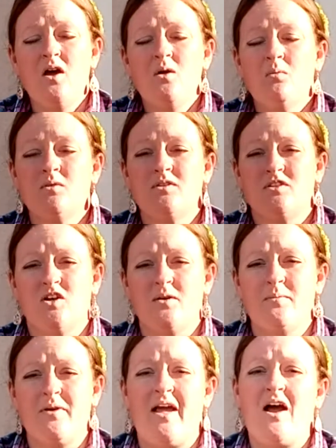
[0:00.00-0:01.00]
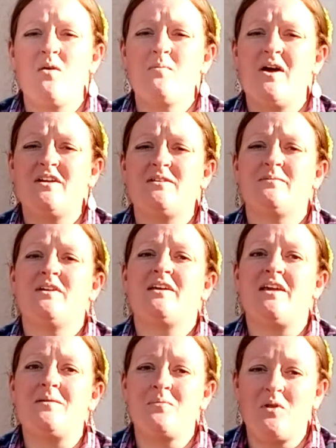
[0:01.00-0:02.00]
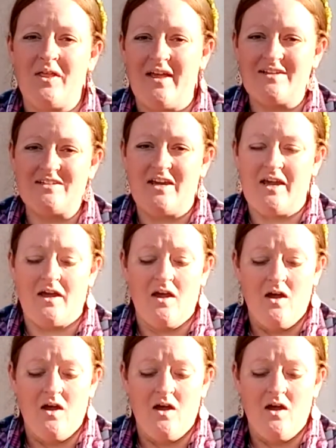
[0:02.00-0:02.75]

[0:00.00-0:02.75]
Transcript: will determine how much I'm going to keep planting.